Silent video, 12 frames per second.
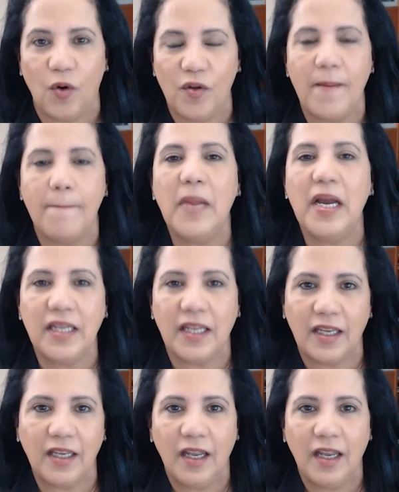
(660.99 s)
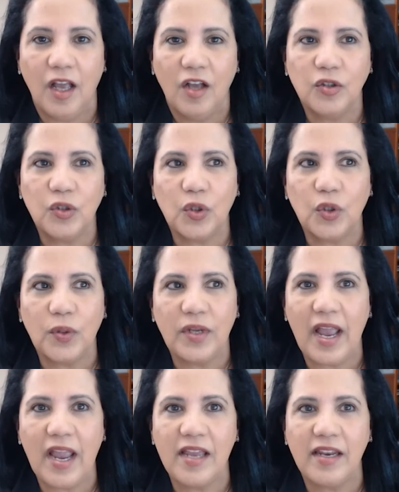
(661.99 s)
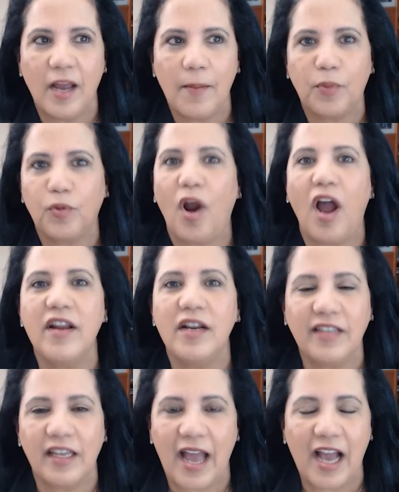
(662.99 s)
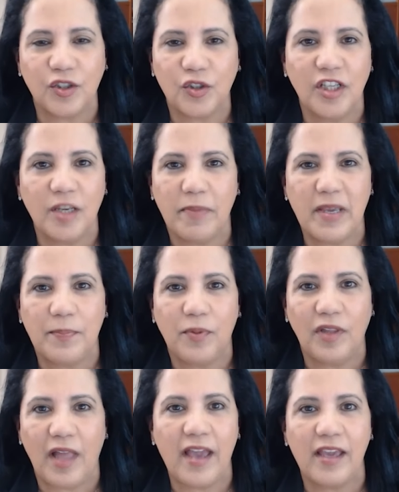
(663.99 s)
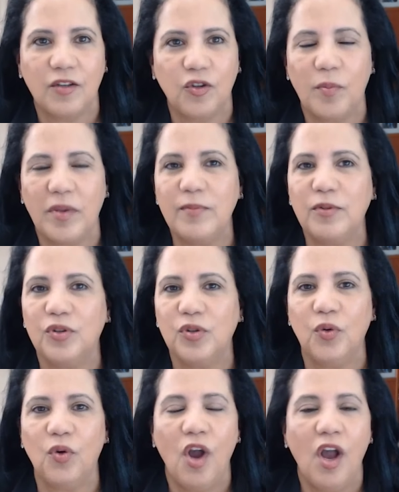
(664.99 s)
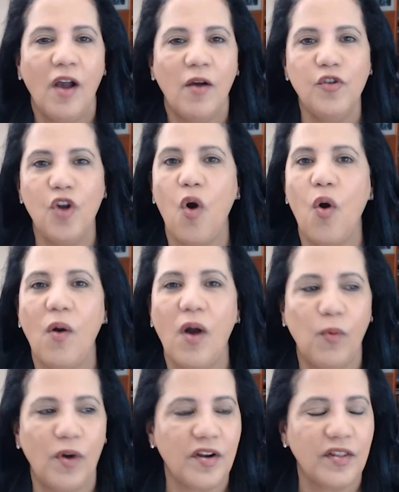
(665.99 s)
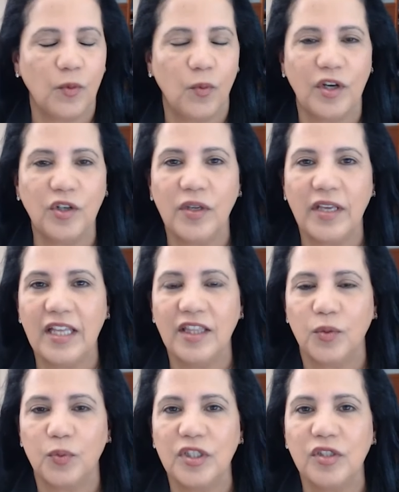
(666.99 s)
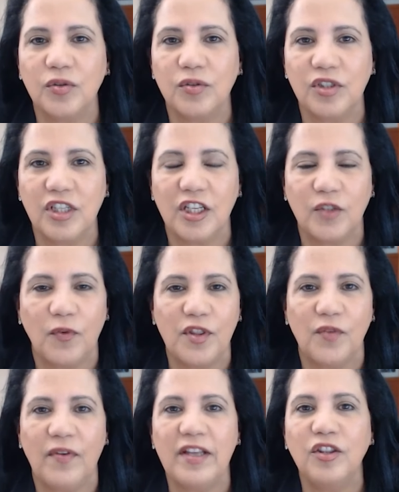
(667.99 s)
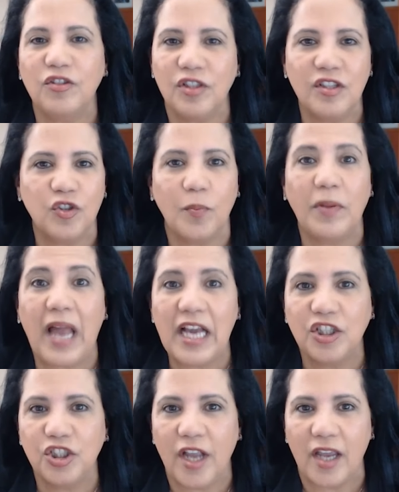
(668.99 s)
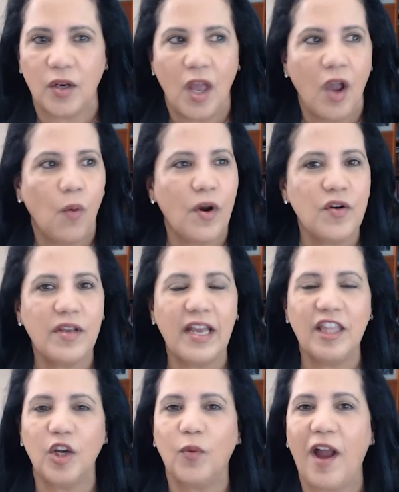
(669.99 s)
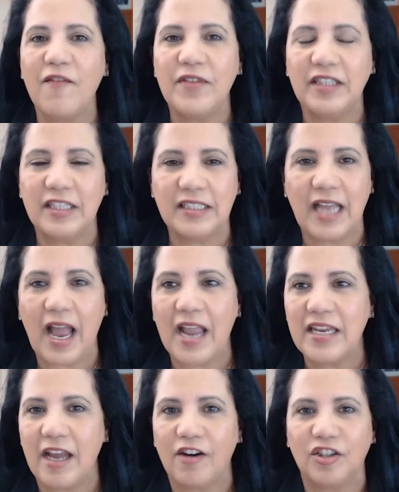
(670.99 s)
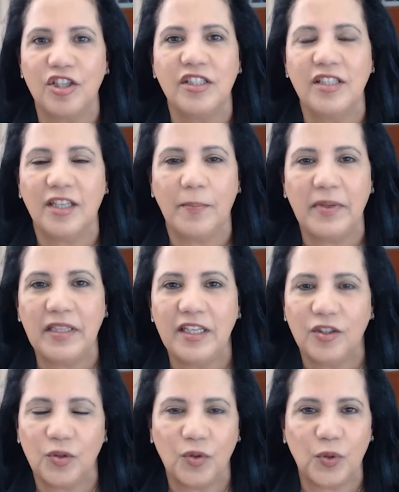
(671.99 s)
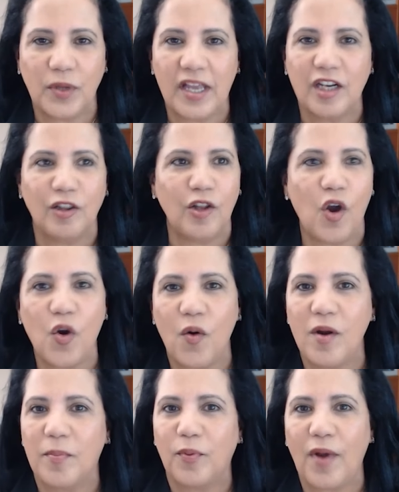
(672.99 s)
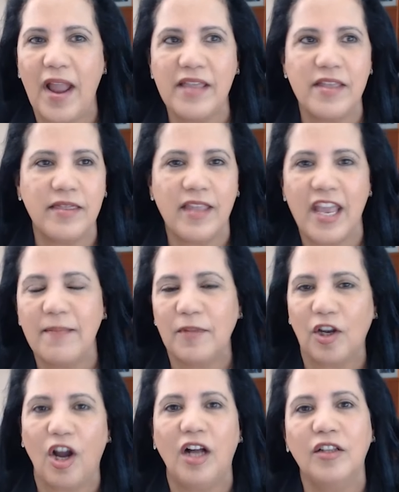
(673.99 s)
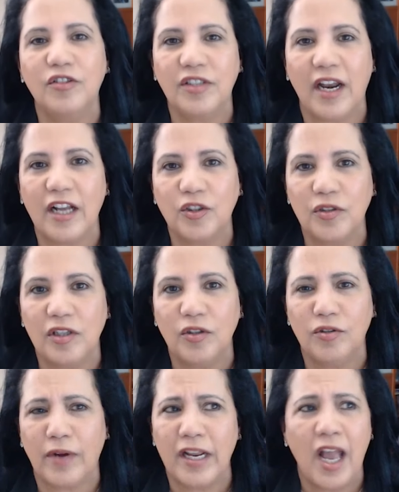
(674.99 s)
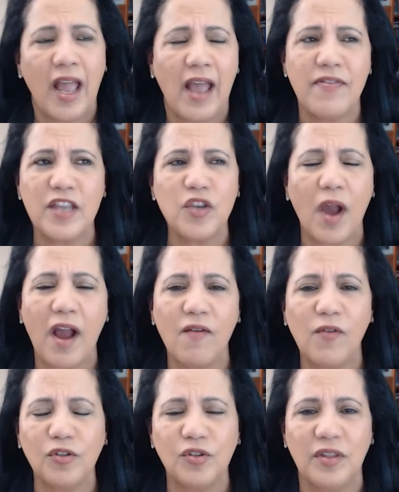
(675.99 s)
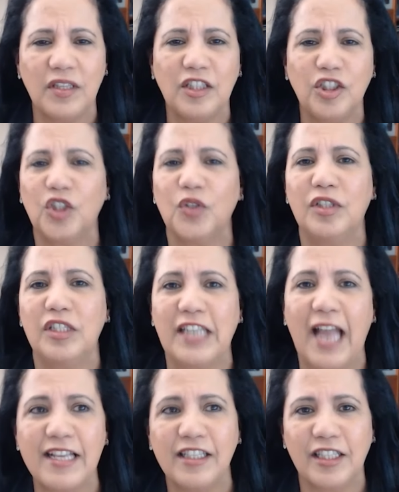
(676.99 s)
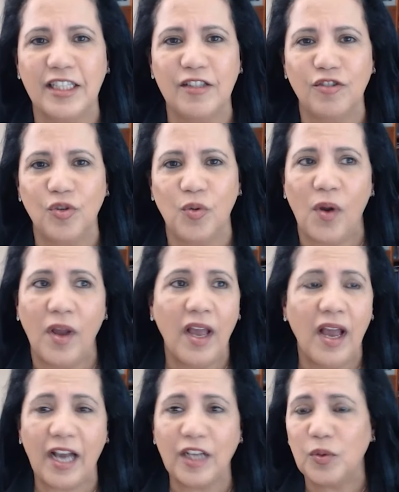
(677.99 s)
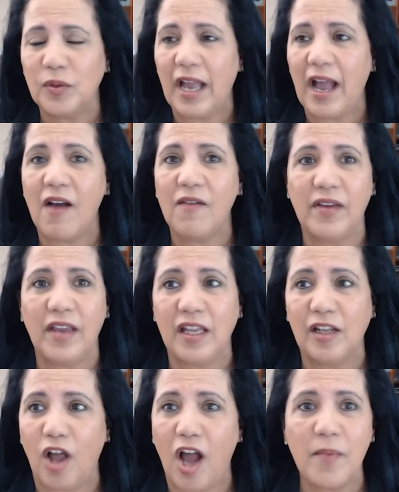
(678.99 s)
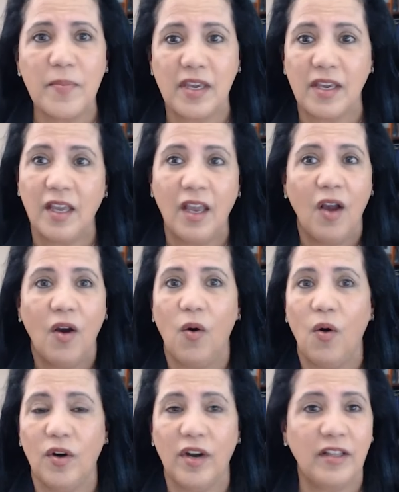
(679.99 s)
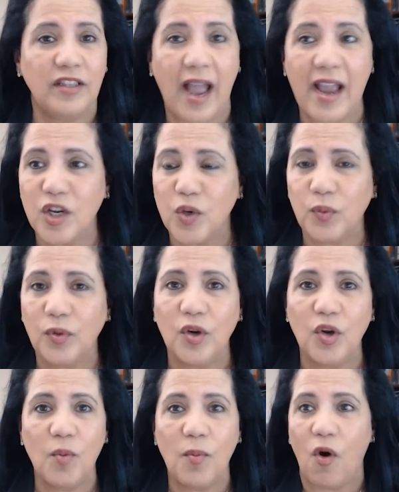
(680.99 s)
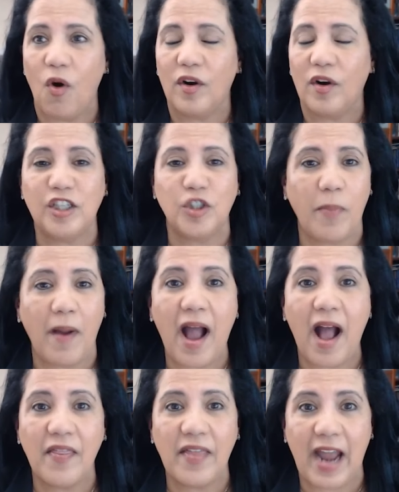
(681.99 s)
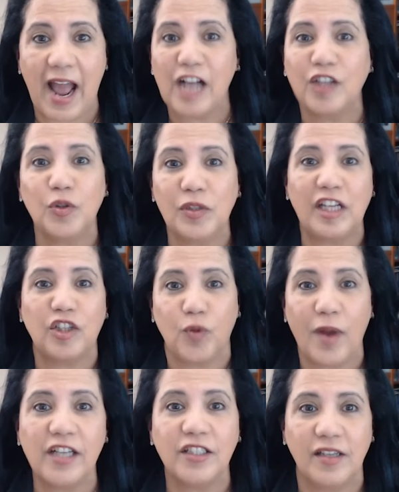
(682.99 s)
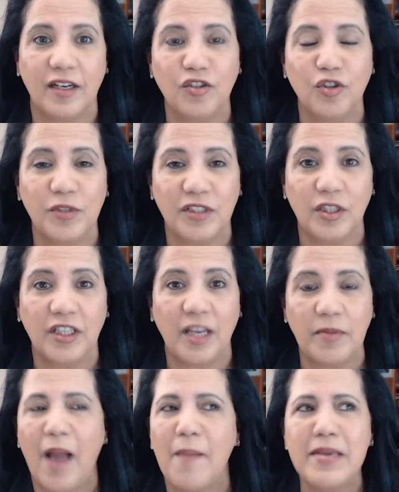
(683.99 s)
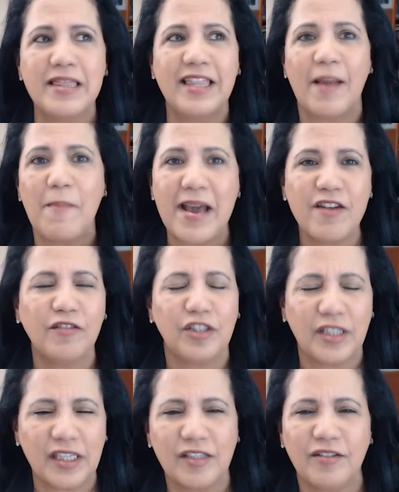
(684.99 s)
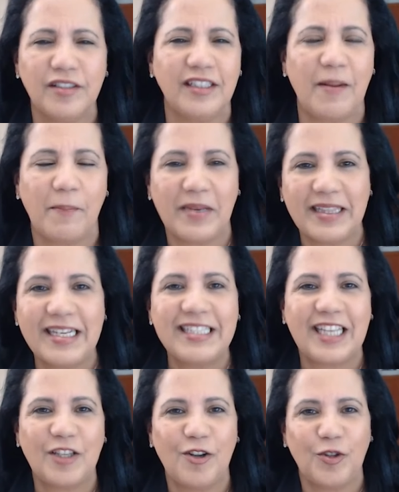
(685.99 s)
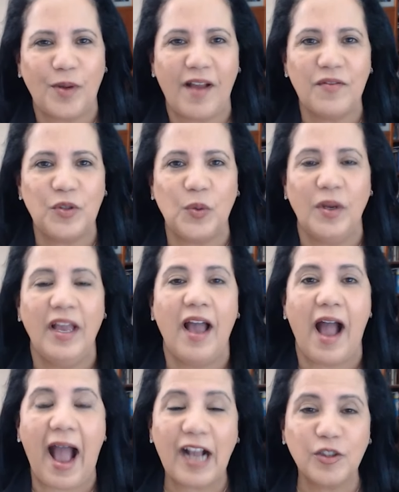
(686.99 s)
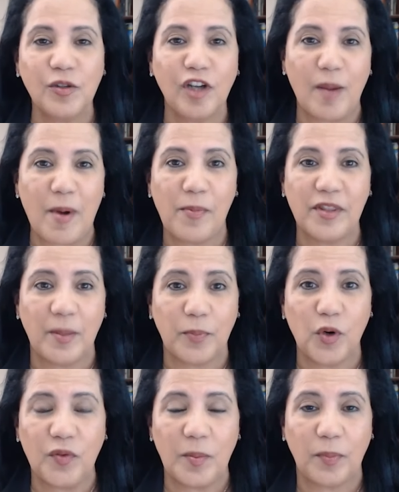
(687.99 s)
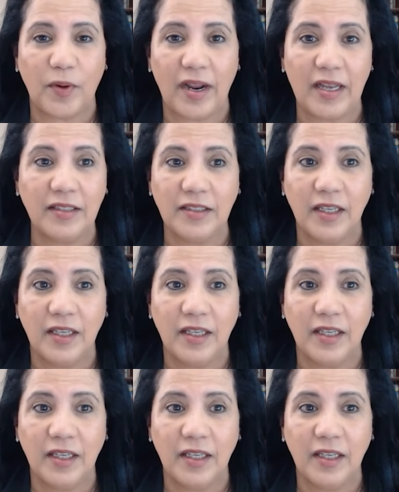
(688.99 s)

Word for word: or the money to create a product that actually people like to be able to know where where to get the resources for the vendors in the supply chain where to get the graphic design artistic ability to create a logo a brand a name the colors that actually look right and then you have also the interior design skills to actually have a lobby or a dining room or a spa that actually attracts customers and keep i mean the amount of skills and abilities that you need to have to actually come up with a proven brand